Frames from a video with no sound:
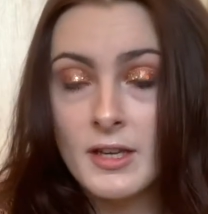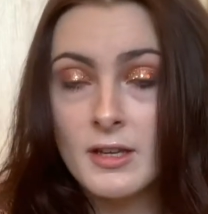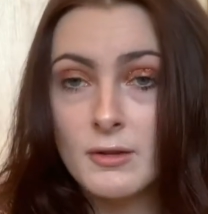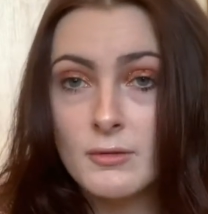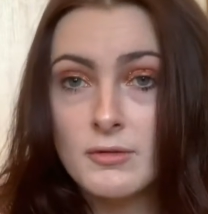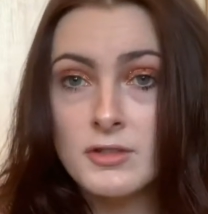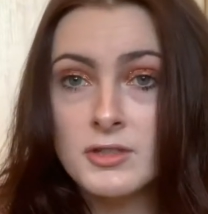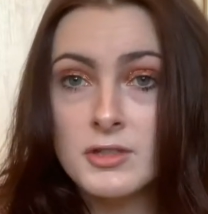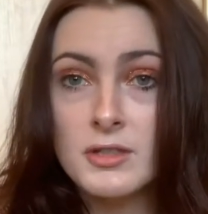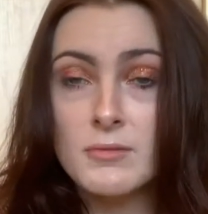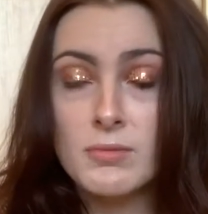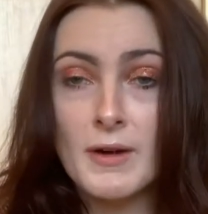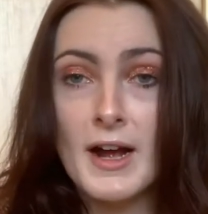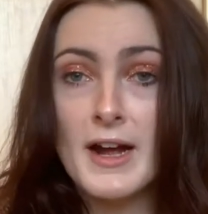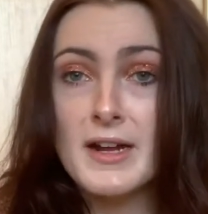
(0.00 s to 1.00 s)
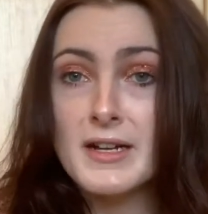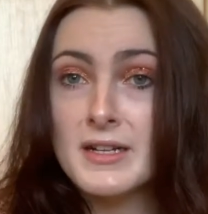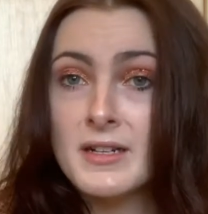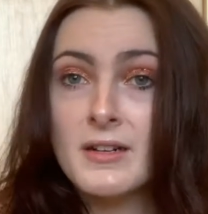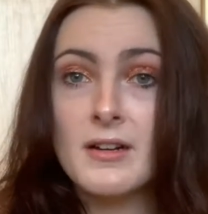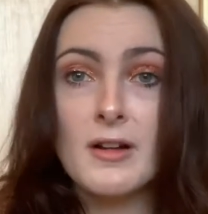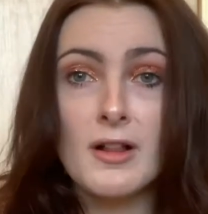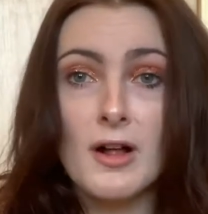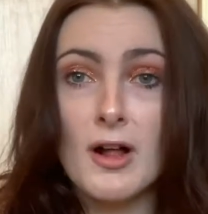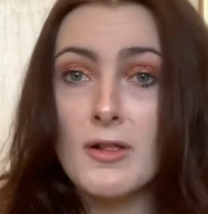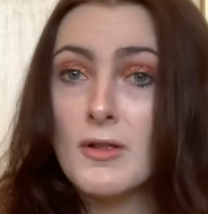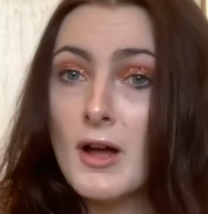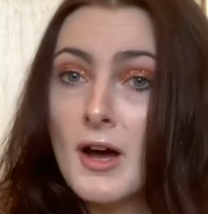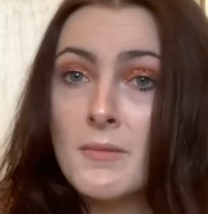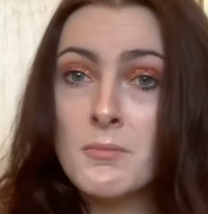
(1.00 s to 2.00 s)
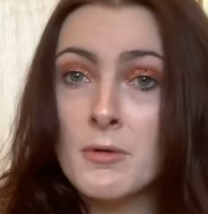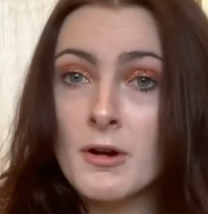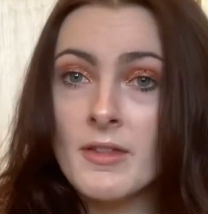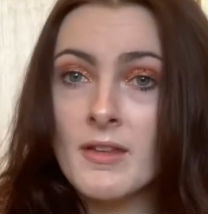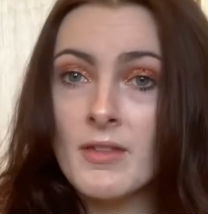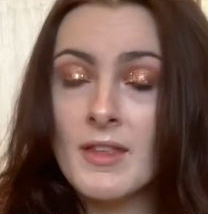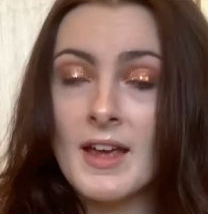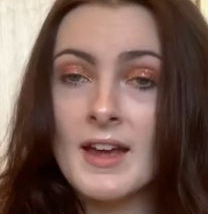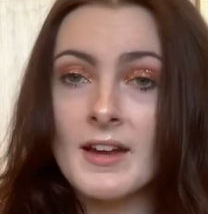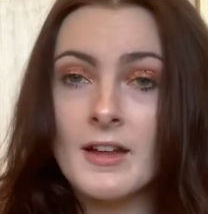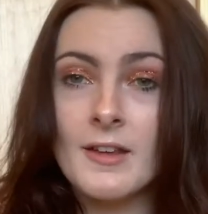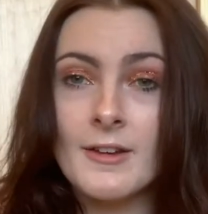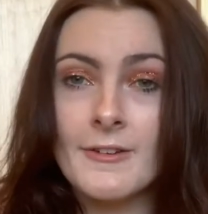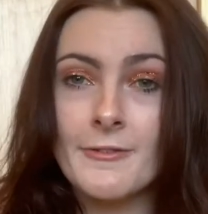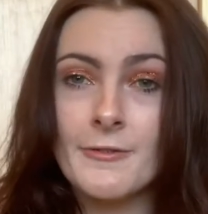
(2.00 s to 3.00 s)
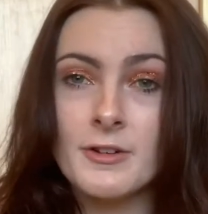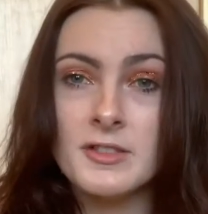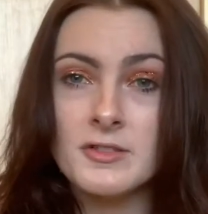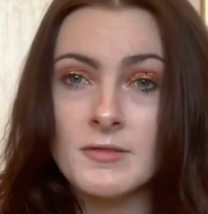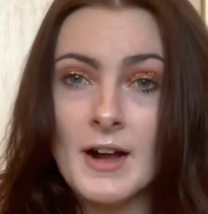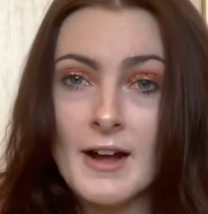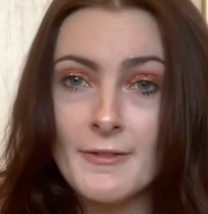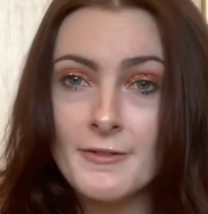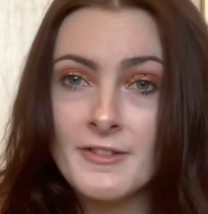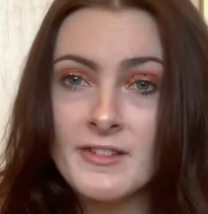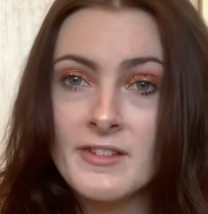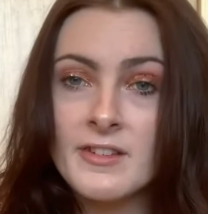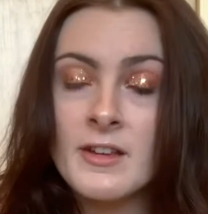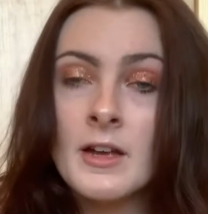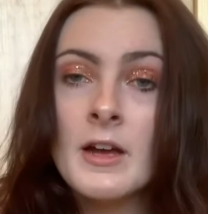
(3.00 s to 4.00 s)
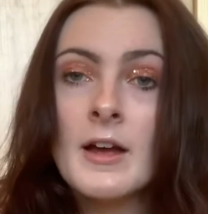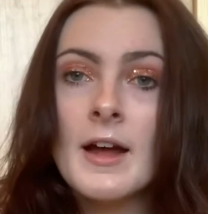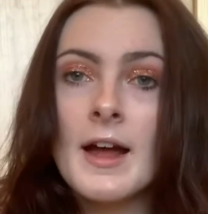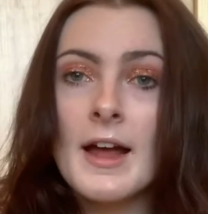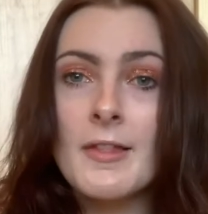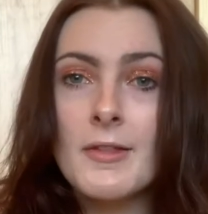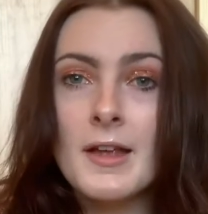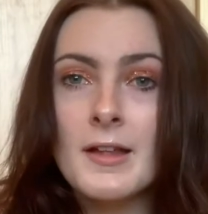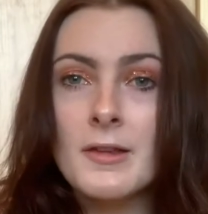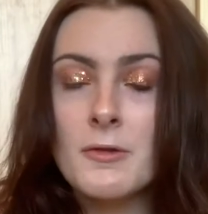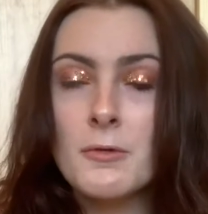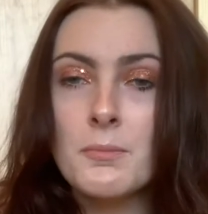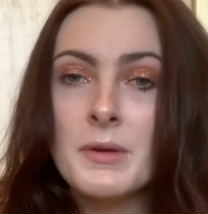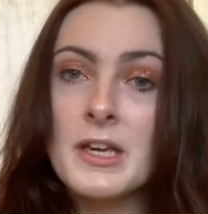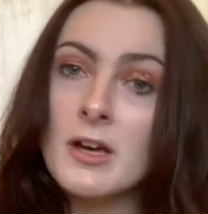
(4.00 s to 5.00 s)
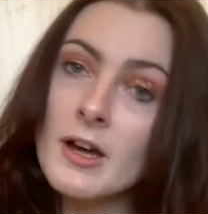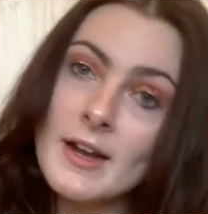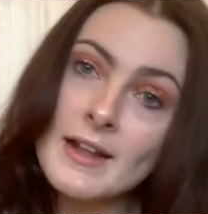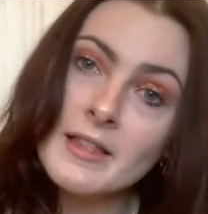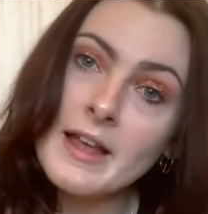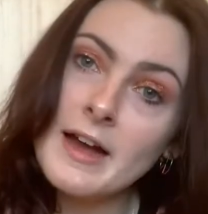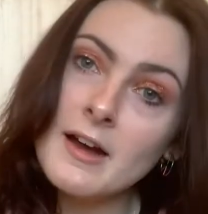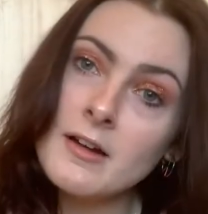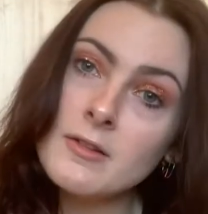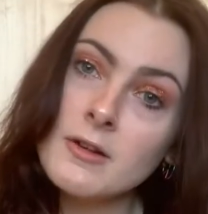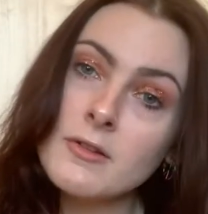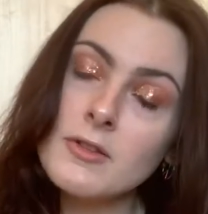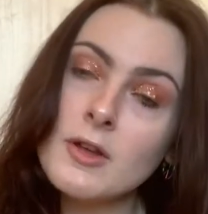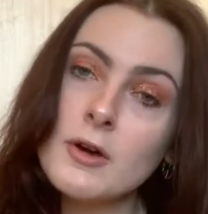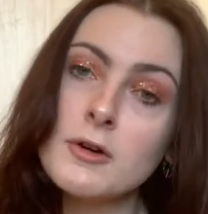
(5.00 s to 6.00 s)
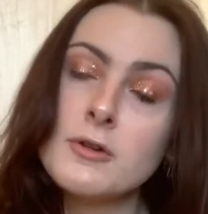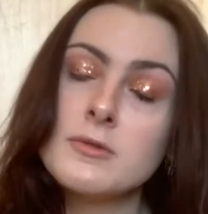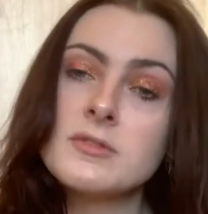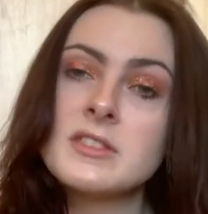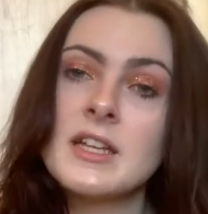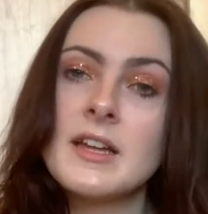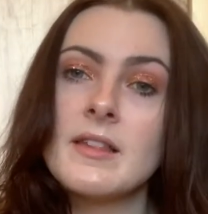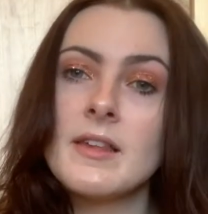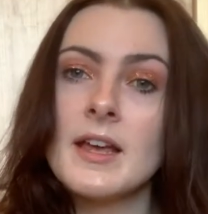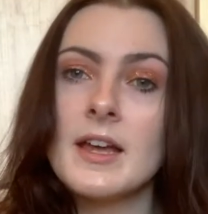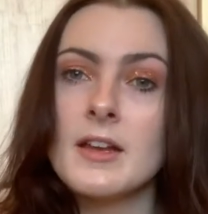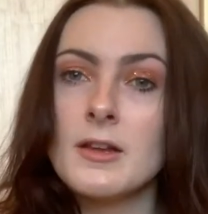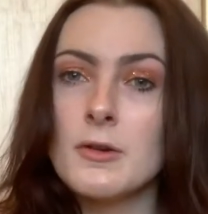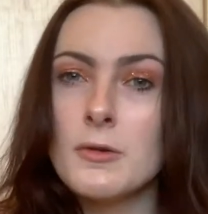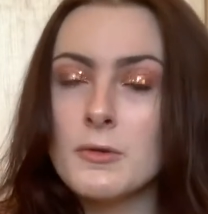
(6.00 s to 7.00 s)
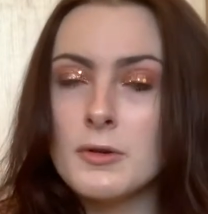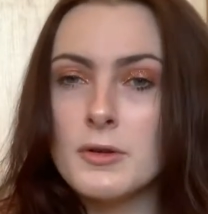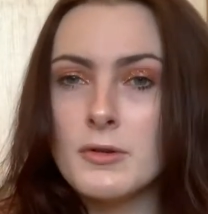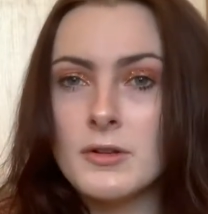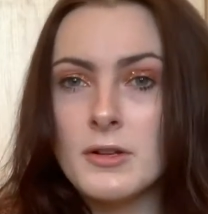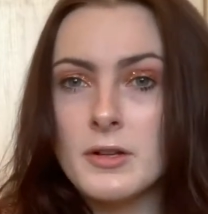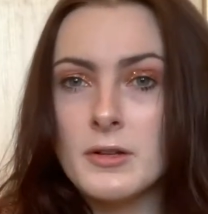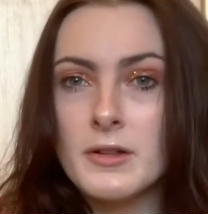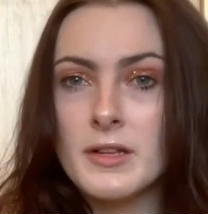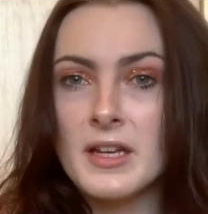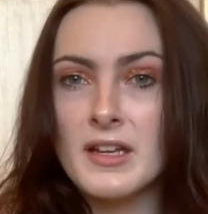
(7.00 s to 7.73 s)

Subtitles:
You should write a lot more than that in your first drafts, and then you'll be cutting down on those, and then you're gonna